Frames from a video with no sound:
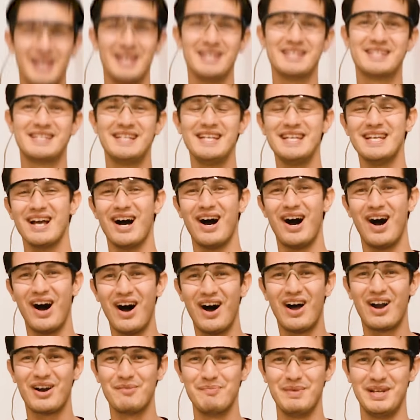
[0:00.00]
is the
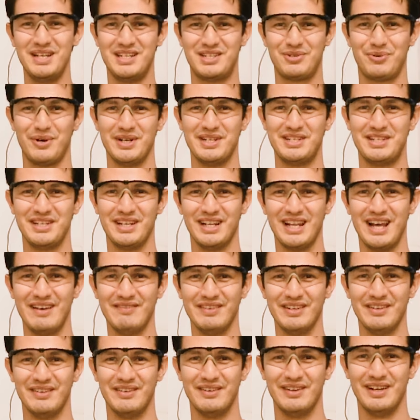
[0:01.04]
Army
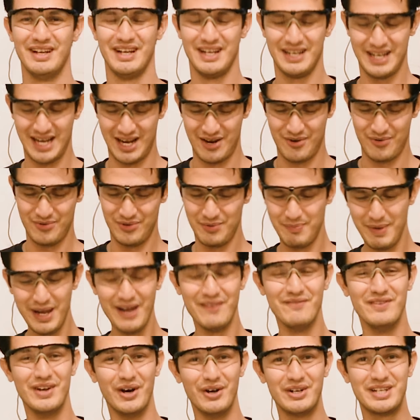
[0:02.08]
2011. Now, you may
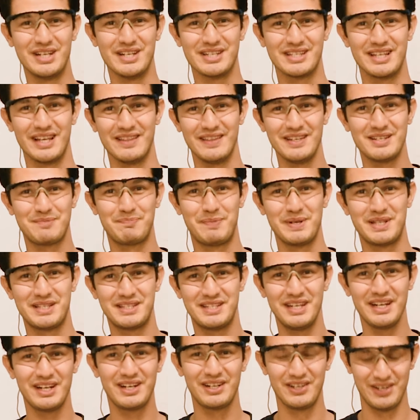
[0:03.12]
have noticed that this
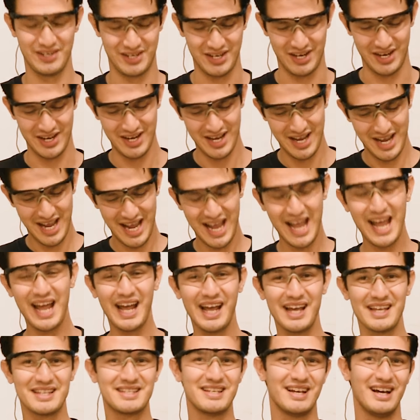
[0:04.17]
particular gun
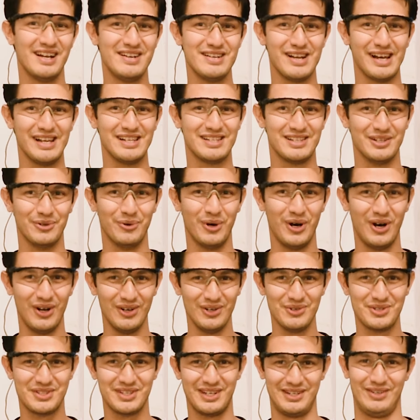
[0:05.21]
has a nice little
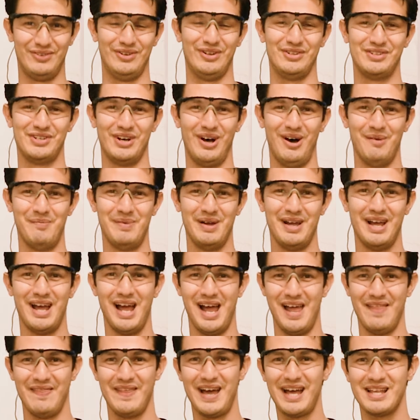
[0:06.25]
holosun on the top.
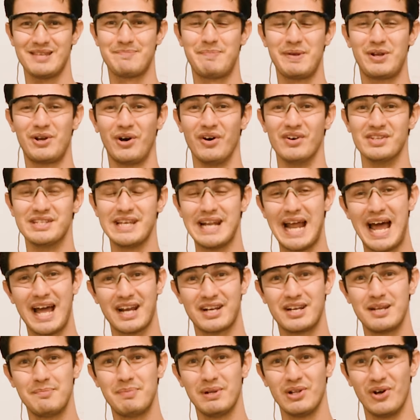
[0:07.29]
And that's because it
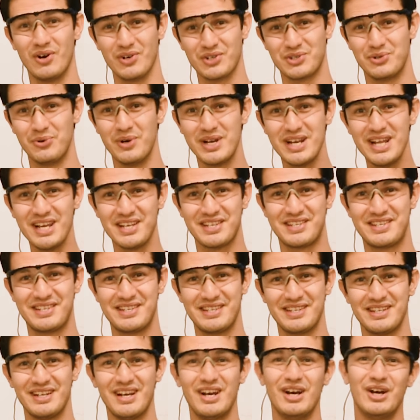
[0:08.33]
actually belongs to a
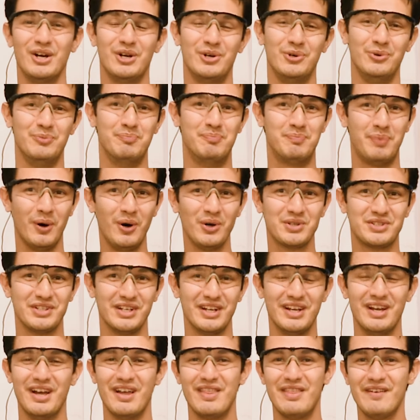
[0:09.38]
NIS, who bought
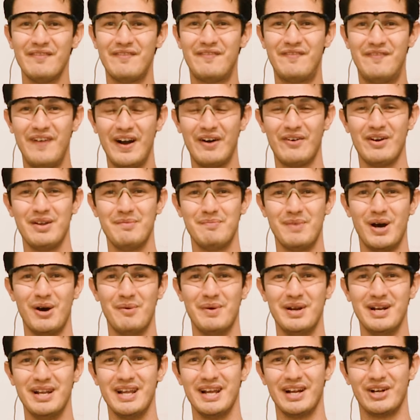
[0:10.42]
it the very
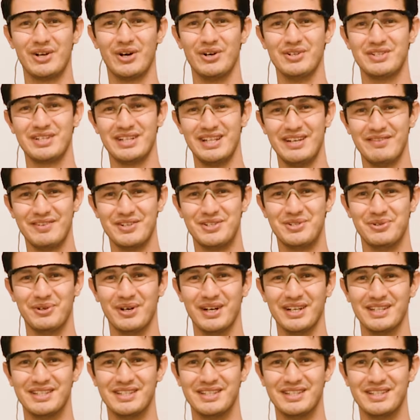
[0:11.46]
moment it got delivered to